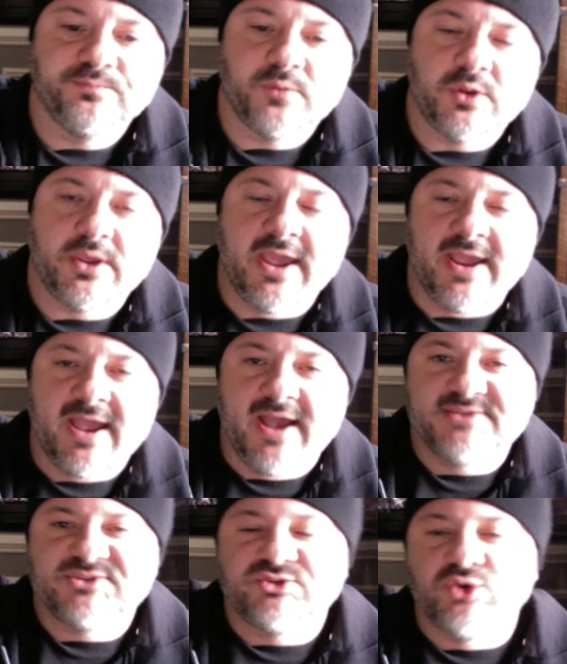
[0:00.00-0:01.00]
Okay,
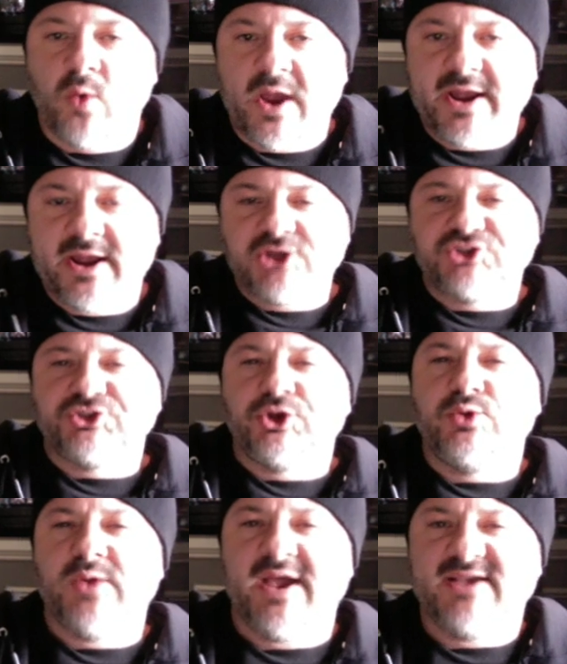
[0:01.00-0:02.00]
guys, so why did I show
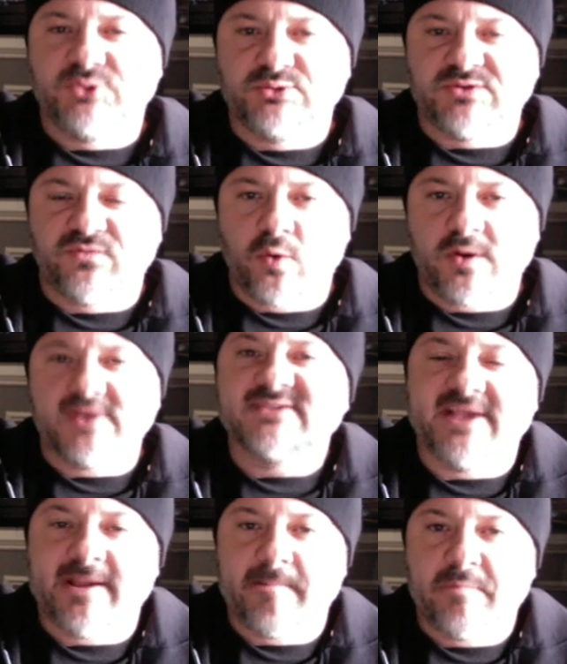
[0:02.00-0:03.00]
you guys those 4
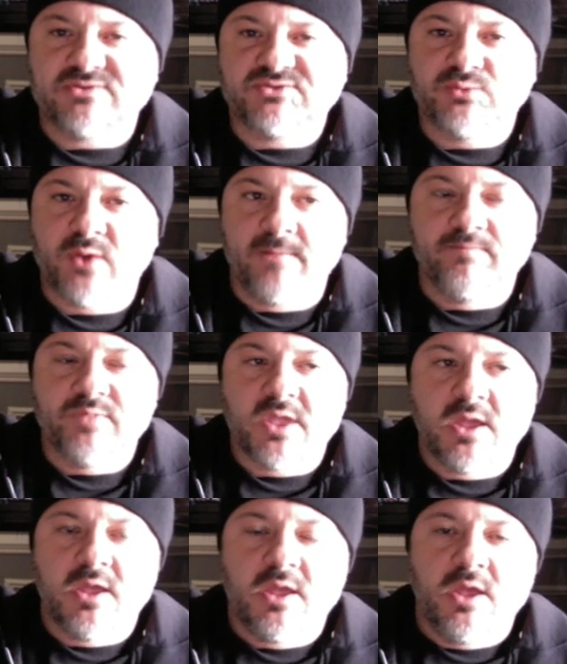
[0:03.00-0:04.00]
examples? Well,
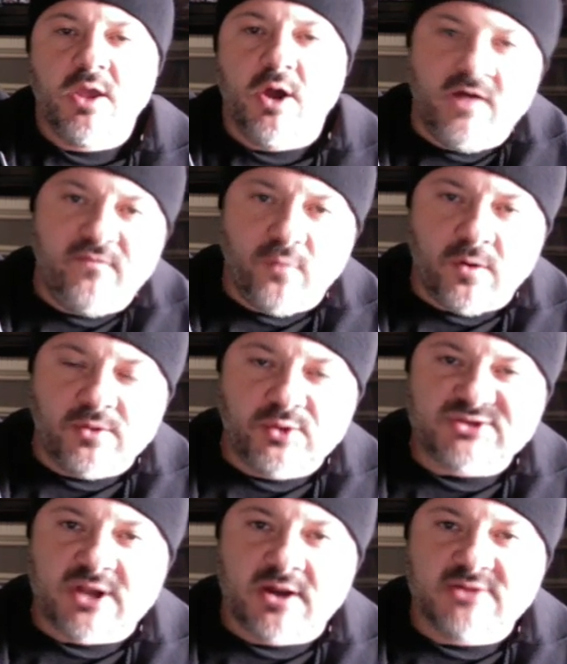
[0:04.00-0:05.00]
all 4 of
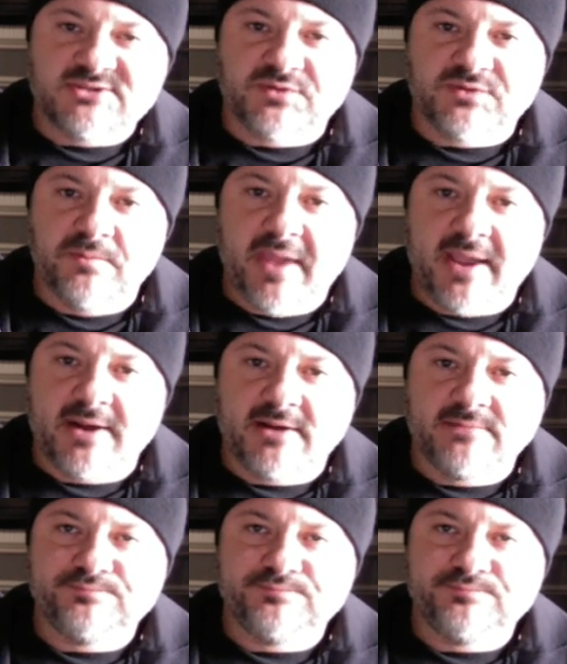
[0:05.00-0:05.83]
those cards are from beta.